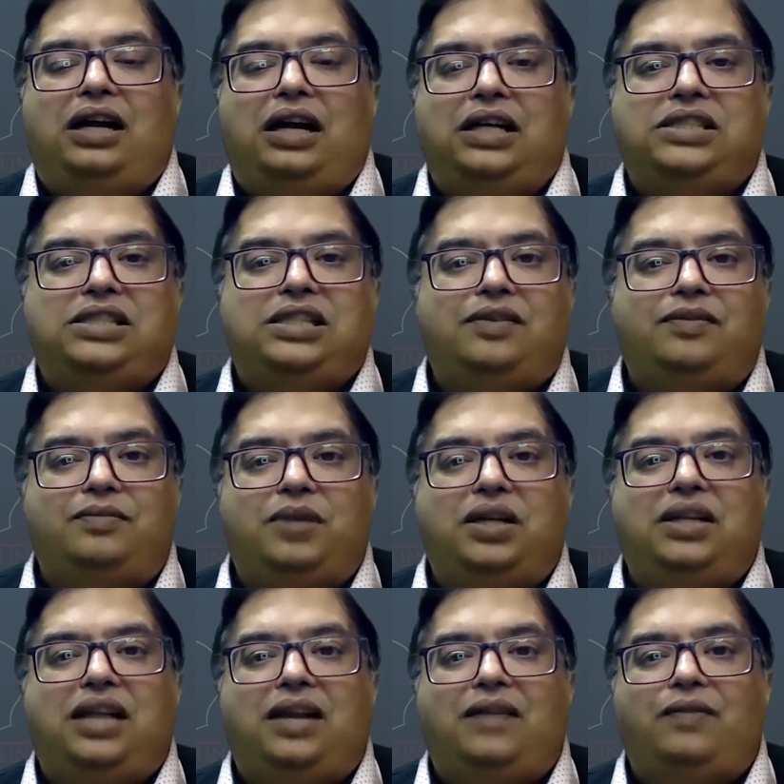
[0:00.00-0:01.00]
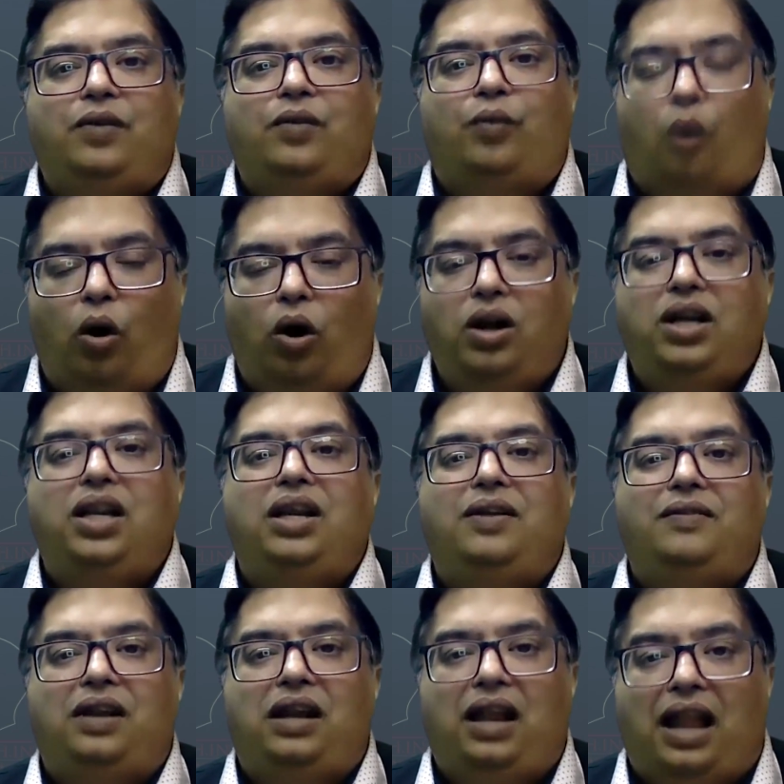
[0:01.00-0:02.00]
achievement that we want in
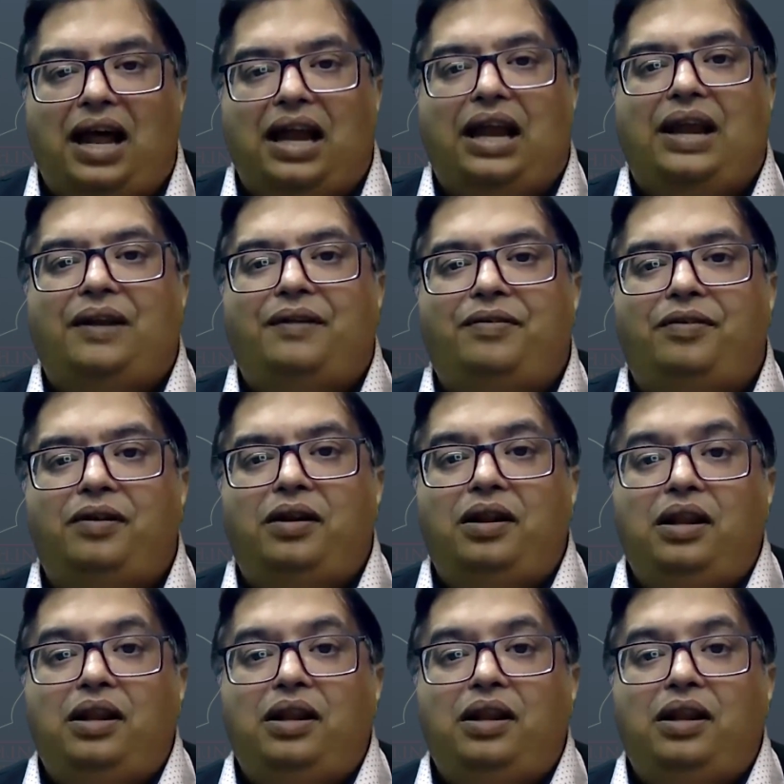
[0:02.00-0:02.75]
our life,